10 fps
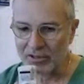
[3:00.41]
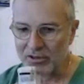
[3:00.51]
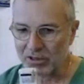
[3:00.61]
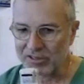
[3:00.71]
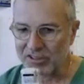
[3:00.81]
the
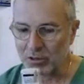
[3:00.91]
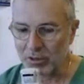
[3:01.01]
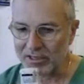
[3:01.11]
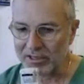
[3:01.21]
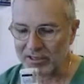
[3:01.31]
success
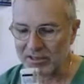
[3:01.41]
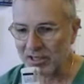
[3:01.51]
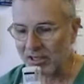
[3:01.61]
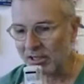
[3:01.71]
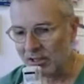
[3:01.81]
rate is,
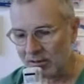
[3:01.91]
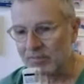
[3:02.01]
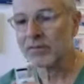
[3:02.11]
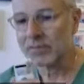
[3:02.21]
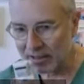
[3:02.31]

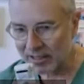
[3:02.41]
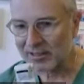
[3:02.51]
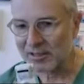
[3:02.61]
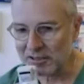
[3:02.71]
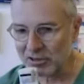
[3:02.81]

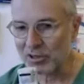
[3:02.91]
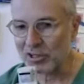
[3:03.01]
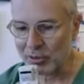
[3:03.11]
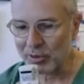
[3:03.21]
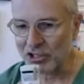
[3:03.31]
at least in the
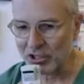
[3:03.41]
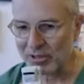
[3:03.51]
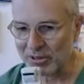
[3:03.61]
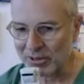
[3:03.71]
literature,